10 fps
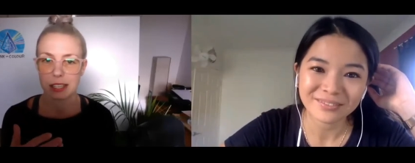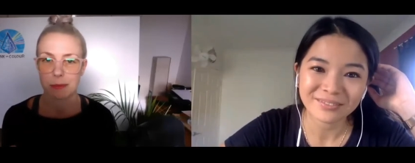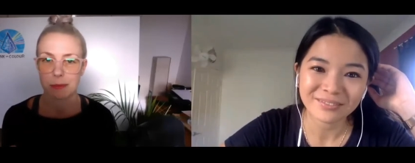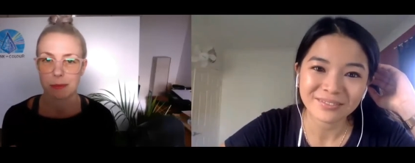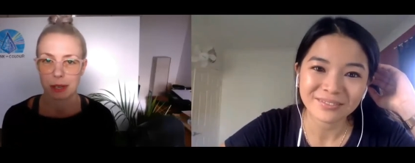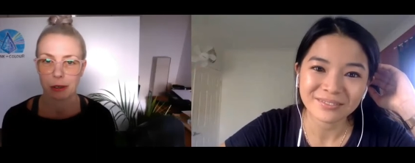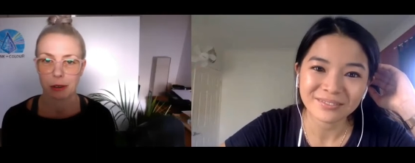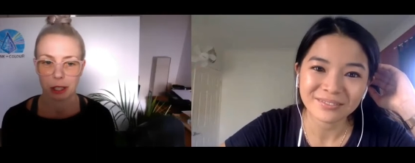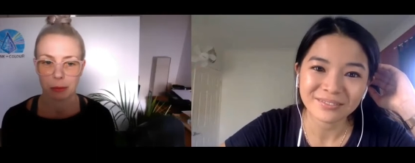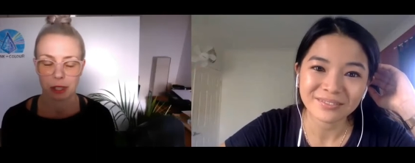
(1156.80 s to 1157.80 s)
Speaker 1: been
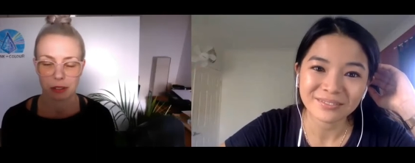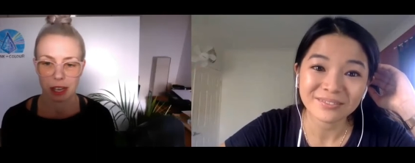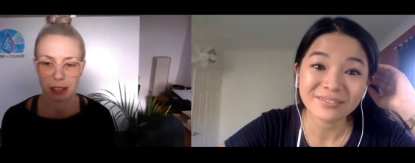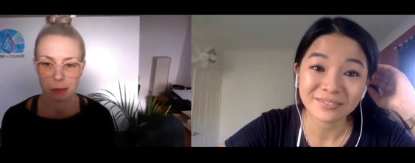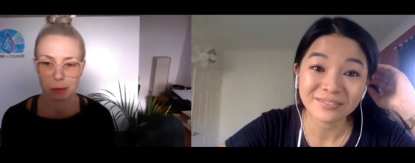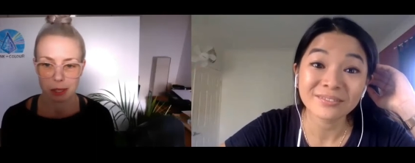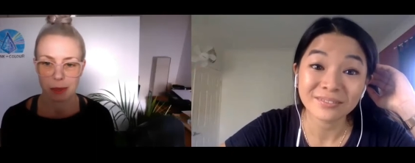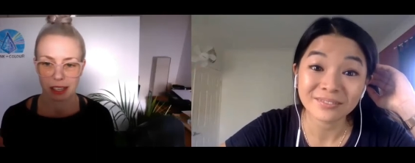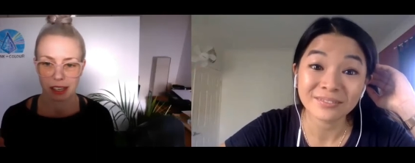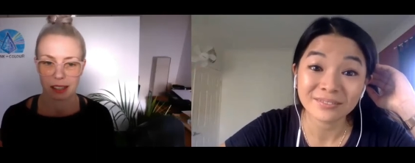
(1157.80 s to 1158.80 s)
incredibly valuable to me. And
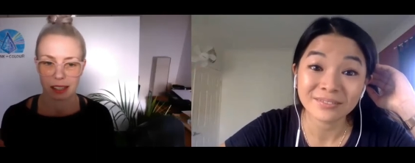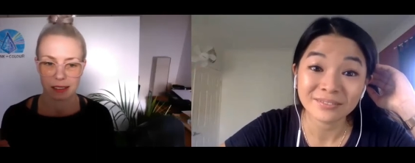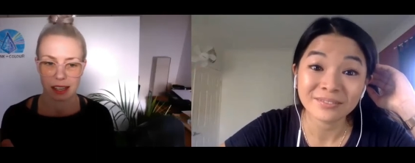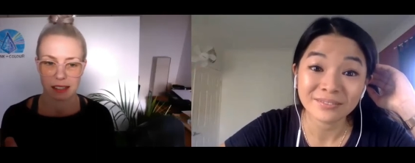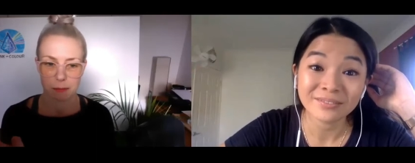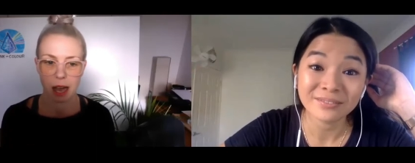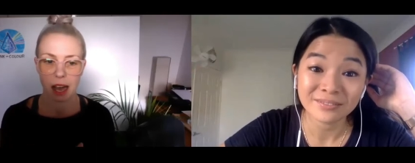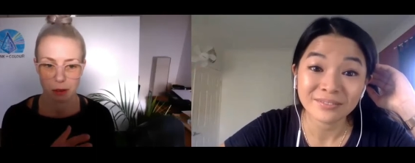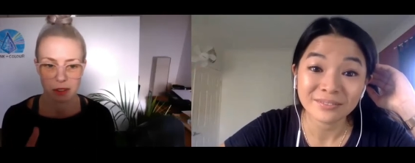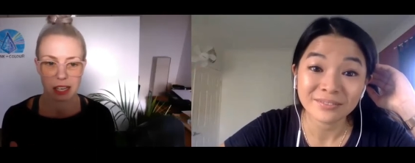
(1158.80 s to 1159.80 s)
I think that's part of
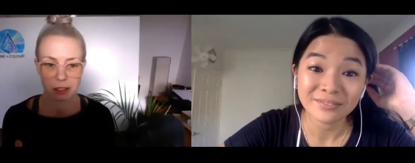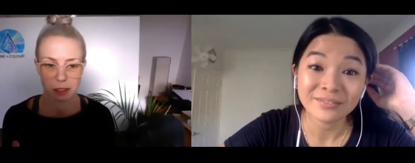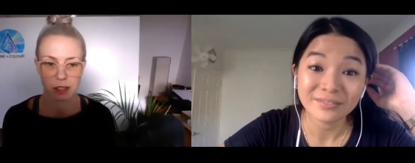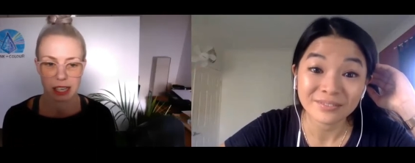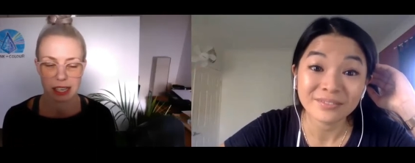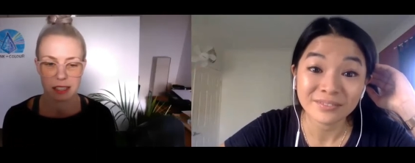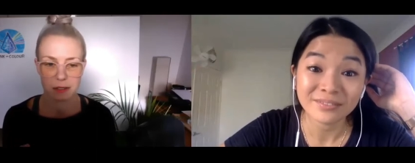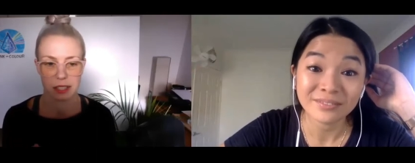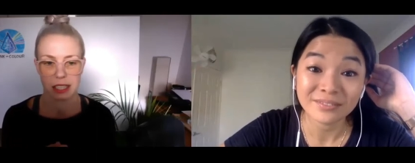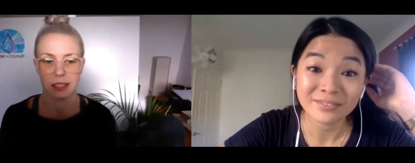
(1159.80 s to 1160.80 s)
that
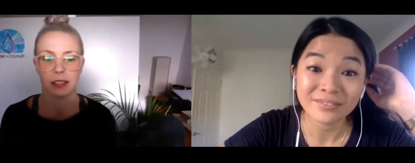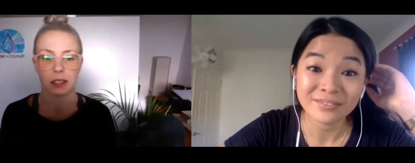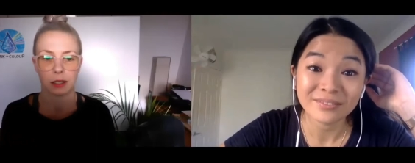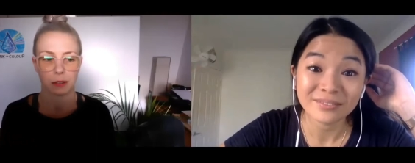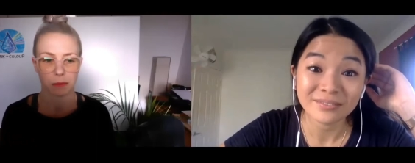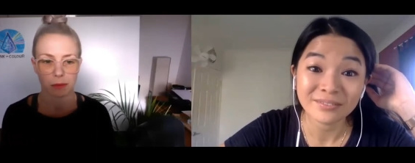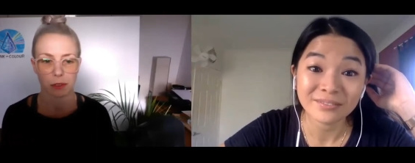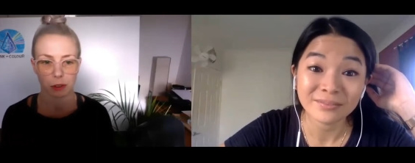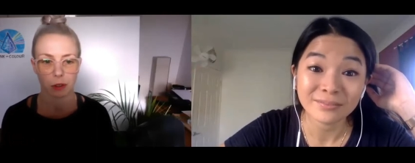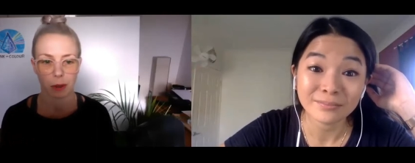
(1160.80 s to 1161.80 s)
creativity
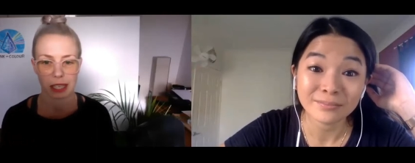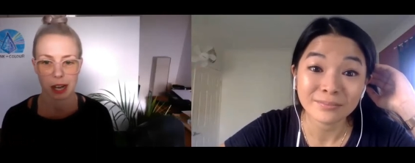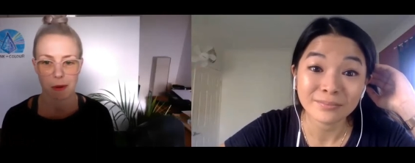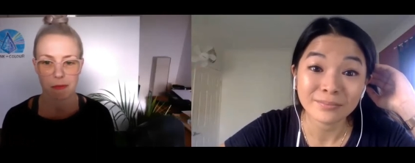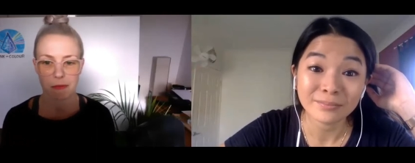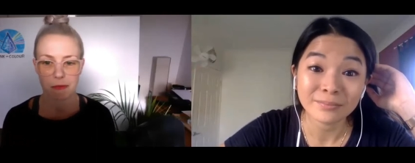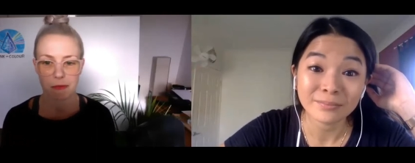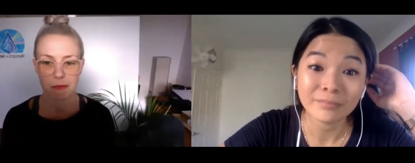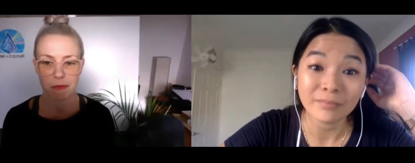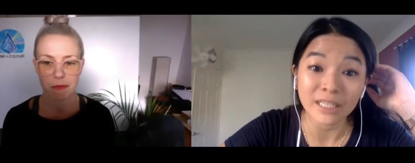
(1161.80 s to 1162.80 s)
growing up
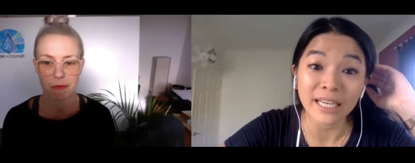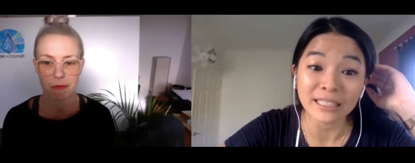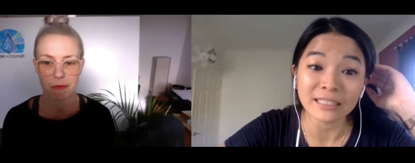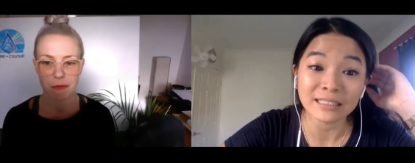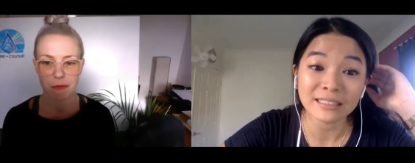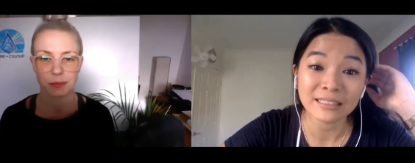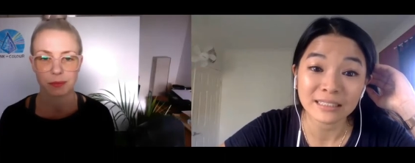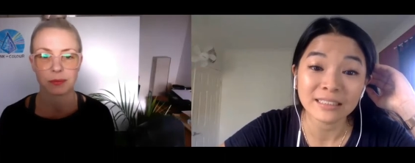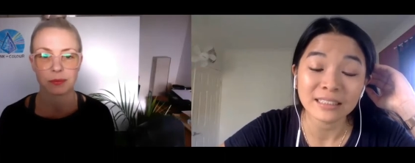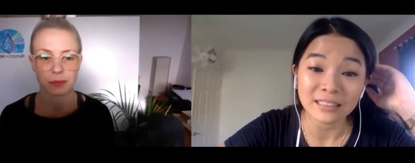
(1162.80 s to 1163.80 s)
Speaker 2: for sure. Yes.
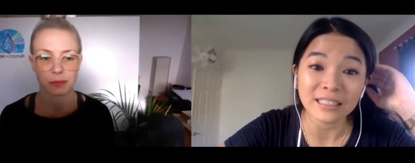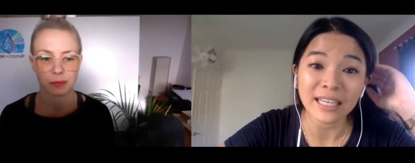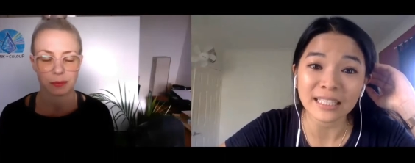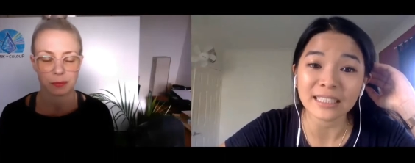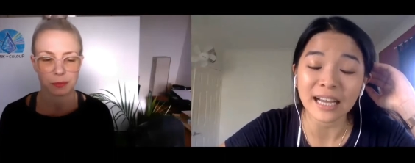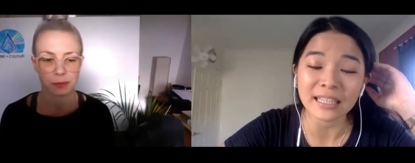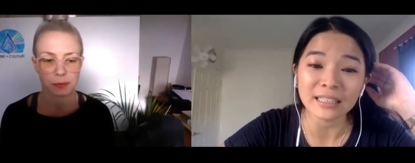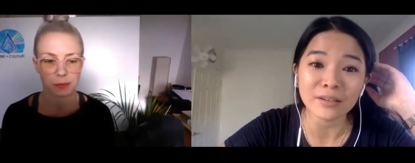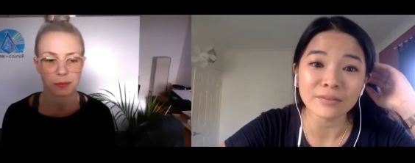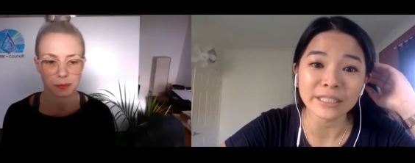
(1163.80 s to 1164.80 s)
Yes, I
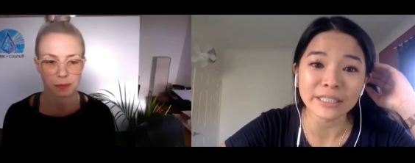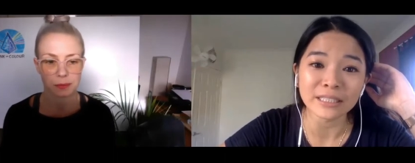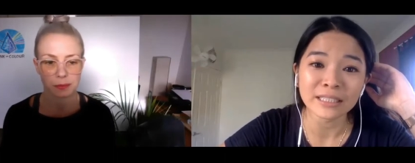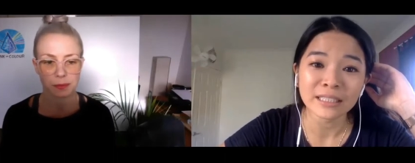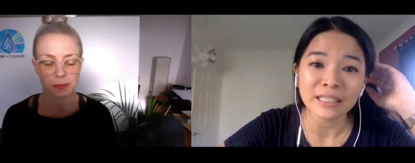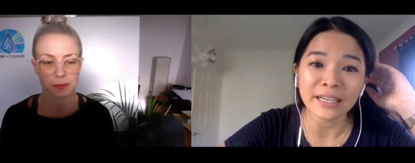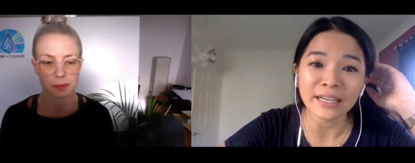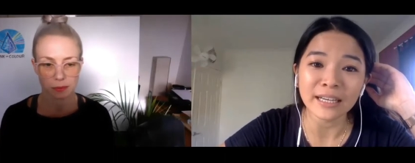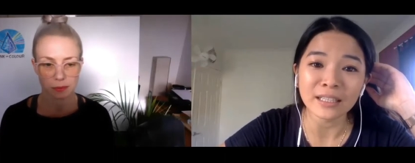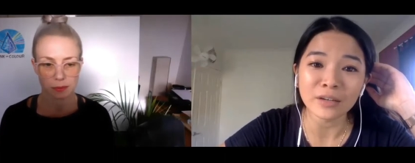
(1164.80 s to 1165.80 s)
love it.
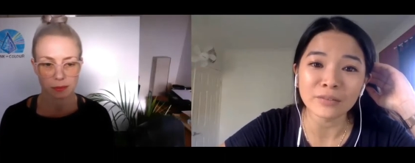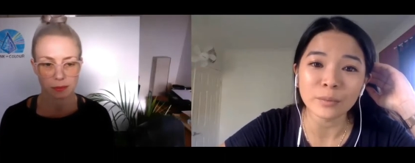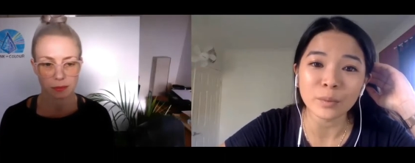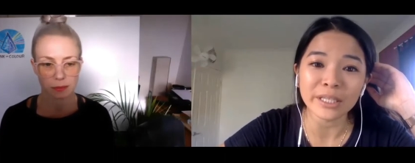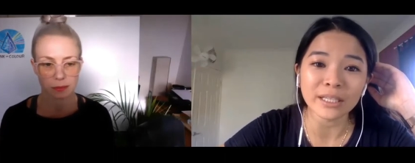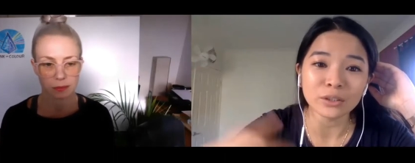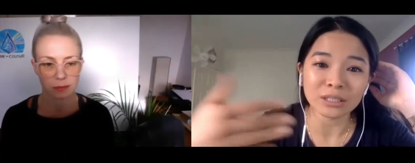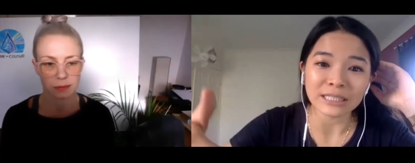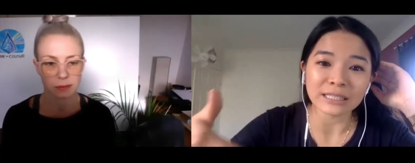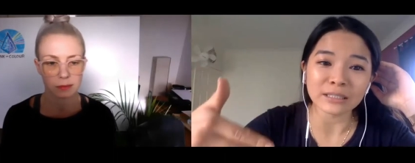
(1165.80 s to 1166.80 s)
And I love the way that
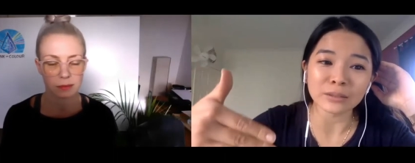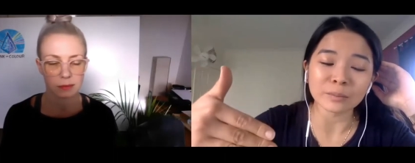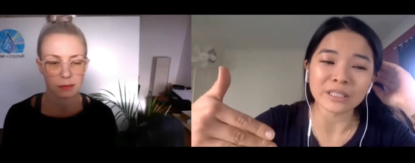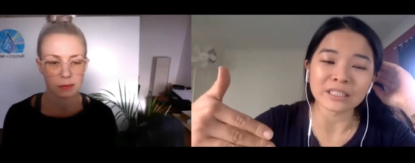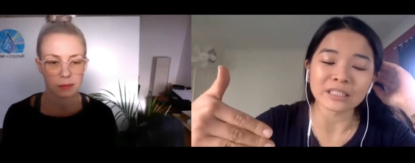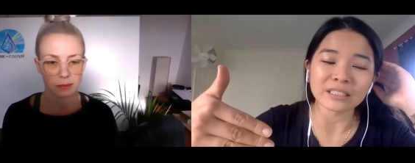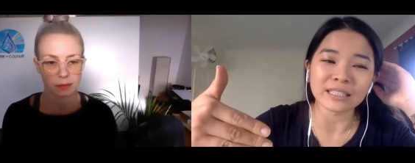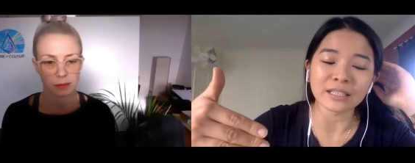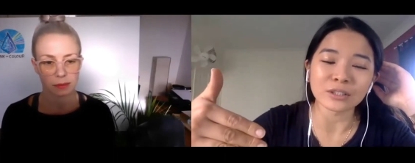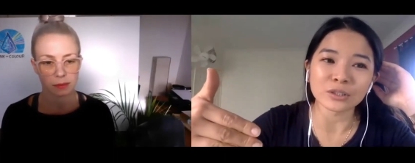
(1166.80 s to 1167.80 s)
you said it
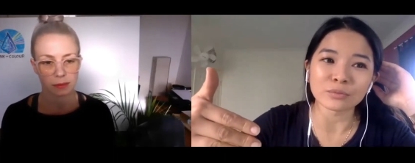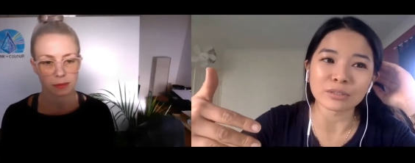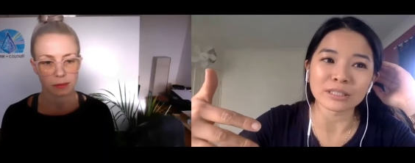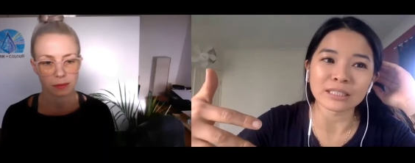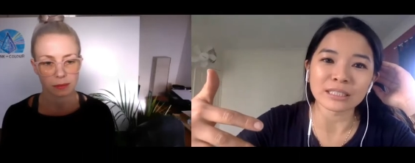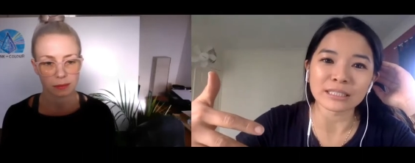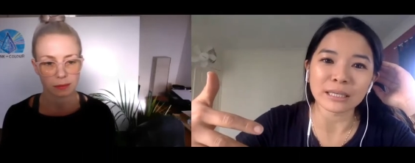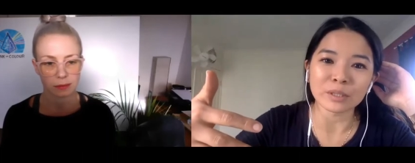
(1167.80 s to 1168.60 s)
because I just really think